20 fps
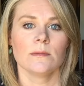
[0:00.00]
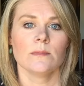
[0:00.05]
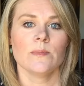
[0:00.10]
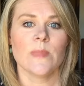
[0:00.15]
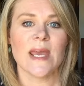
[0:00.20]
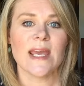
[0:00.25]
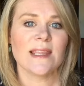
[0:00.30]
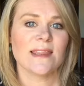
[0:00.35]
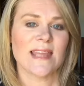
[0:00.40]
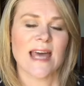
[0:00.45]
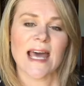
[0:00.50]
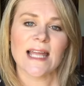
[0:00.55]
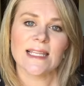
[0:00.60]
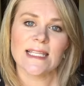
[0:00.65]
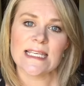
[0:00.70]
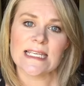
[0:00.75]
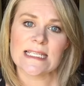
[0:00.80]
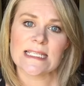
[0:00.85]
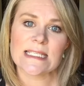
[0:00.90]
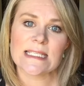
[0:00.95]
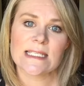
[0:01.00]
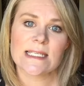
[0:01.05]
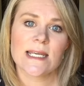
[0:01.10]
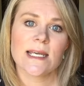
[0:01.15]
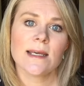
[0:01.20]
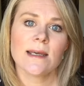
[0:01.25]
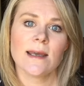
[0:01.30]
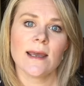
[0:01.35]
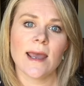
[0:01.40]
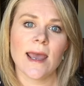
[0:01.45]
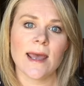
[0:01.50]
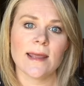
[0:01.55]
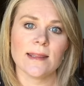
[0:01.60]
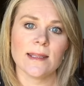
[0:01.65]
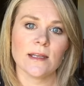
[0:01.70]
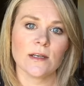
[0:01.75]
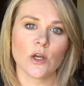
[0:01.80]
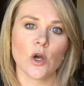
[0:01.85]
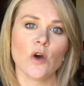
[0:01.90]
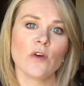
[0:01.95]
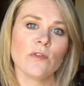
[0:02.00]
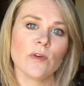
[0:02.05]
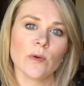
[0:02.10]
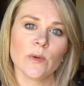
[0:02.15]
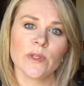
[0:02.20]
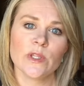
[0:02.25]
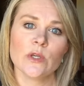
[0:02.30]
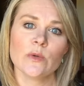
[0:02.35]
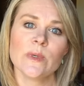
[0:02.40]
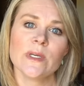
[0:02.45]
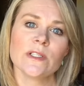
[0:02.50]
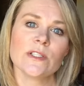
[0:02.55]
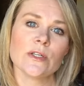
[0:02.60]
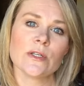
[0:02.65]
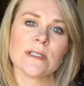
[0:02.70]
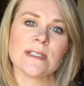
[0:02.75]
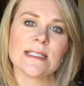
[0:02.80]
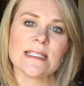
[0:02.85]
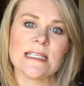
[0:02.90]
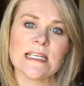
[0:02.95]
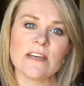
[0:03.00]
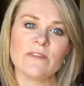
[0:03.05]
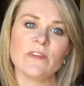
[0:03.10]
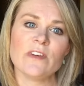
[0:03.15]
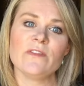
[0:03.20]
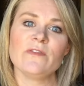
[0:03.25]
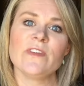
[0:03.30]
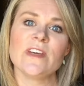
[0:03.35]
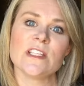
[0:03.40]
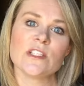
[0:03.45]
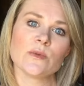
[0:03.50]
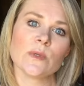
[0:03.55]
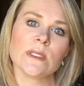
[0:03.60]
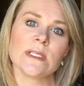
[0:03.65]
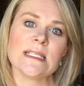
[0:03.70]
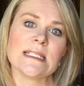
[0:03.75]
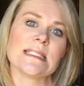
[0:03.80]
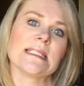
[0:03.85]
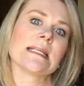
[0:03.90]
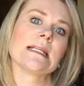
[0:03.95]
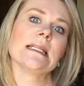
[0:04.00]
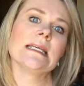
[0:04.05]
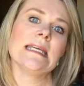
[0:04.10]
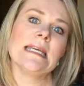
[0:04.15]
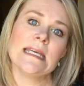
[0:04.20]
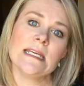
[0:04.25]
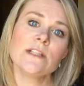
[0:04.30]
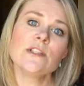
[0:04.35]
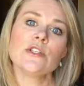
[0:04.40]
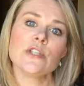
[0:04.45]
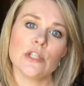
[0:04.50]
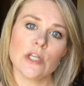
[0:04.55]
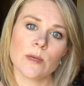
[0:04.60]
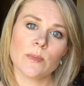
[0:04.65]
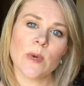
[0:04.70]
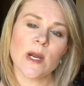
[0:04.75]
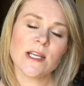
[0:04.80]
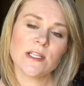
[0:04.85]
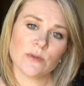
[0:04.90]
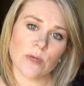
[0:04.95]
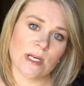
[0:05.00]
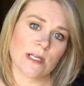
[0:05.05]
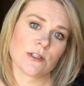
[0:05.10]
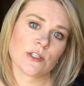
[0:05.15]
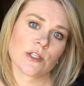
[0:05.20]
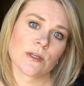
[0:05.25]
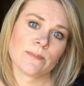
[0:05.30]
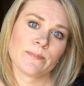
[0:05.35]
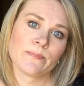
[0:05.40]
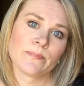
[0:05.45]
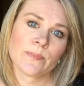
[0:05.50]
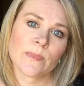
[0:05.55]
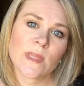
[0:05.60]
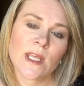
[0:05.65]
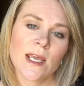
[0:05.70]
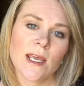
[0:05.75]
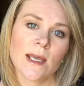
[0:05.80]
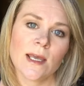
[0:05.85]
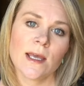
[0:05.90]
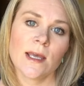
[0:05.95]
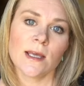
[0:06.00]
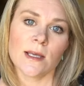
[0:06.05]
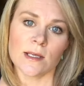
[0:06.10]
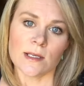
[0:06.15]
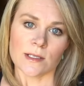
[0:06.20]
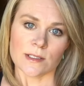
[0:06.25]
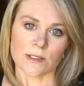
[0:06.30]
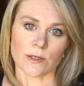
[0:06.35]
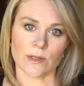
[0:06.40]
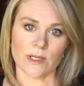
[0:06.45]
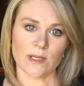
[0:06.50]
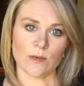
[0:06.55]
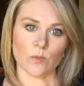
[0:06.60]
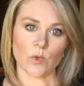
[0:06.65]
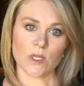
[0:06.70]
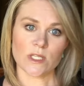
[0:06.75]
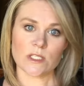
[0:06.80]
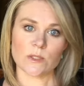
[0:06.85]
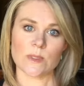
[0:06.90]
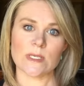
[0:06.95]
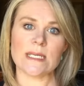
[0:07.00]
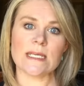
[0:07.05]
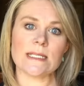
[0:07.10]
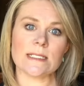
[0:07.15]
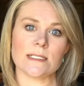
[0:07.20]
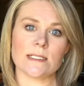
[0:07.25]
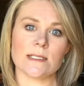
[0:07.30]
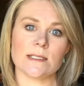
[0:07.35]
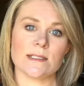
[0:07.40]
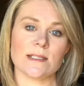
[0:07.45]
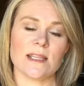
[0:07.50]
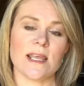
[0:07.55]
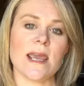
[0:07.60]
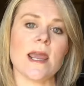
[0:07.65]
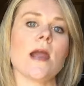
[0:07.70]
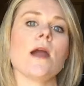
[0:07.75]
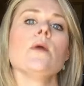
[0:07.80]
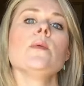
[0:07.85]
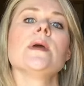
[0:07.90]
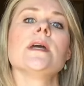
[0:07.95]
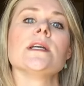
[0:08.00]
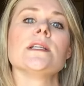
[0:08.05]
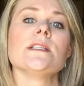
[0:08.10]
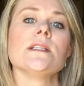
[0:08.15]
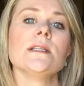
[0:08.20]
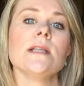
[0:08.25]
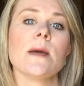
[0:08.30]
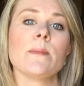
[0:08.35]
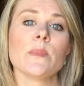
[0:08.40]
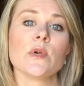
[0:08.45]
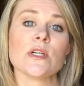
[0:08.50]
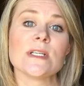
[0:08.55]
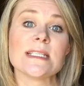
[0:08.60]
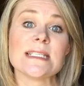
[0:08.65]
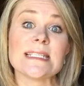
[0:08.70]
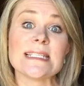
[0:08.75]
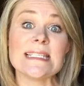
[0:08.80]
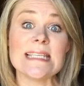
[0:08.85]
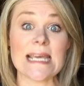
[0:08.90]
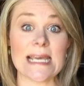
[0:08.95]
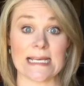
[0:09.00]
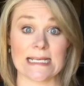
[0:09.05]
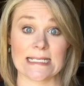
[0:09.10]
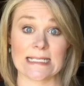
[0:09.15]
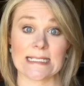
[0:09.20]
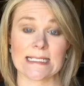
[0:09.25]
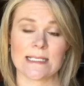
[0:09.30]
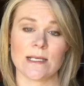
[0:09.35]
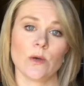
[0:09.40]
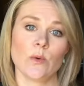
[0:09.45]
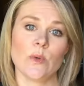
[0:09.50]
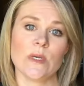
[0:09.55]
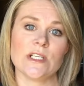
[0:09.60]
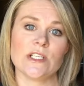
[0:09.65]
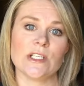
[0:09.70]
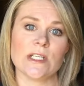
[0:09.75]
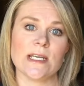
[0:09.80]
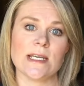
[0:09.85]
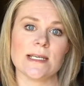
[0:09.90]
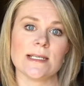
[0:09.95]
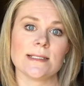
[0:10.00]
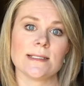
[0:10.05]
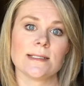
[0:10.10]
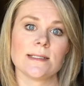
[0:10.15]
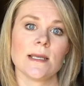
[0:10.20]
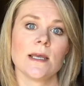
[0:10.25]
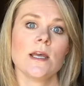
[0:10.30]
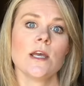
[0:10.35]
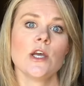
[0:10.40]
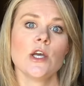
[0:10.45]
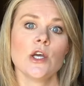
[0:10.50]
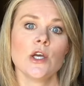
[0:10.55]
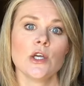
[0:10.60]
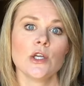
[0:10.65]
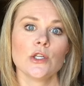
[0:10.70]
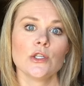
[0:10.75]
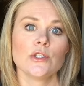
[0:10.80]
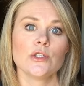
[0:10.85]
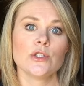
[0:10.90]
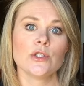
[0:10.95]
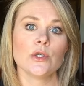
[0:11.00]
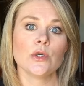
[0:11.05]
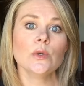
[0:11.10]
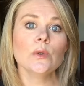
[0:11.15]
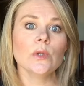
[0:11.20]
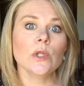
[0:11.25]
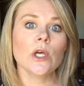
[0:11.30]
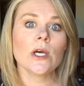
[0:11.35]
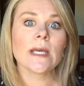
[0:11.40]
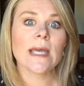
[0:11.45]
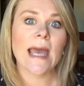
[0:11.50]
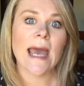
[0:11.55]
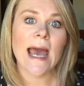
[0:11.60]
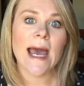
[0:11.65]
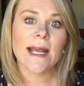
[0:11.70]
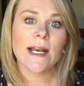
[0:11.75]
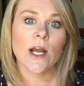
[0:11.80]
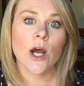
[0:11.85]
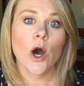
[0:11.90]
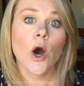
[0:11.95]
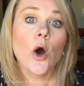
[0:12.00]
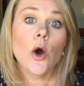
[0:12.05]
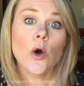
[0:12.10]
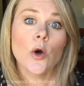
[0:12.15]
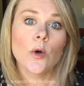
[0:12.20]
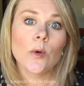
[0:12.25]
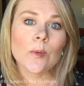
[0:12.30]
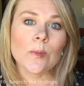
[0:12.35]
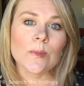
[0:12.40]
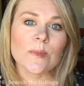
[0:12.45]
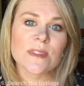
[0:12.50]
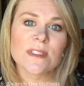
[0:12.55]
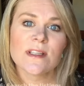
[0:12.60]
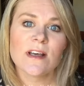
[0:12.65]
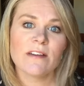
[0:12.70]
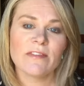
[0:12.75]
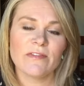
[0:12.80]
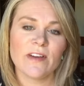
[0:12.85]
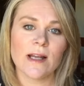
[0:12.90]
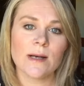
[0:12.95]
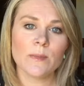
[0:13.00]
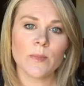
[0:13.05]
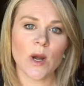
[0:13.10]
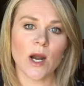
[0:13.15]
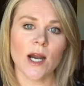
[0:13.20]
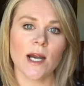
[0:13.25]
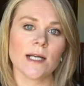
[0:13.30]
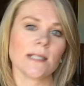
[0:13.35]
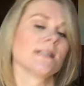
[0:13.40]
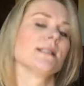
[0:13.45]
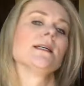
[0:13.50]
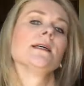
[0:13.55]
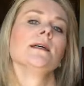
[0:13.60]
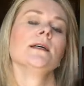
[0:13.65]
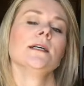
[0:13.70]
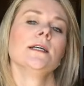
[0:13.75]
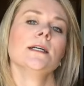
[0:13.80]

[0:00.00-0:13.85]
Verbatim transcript: make that list and then go over it with your realtor and see if it fits realistically into your price range. So then once we get there, we get to number six, which is to look at homes, the fun part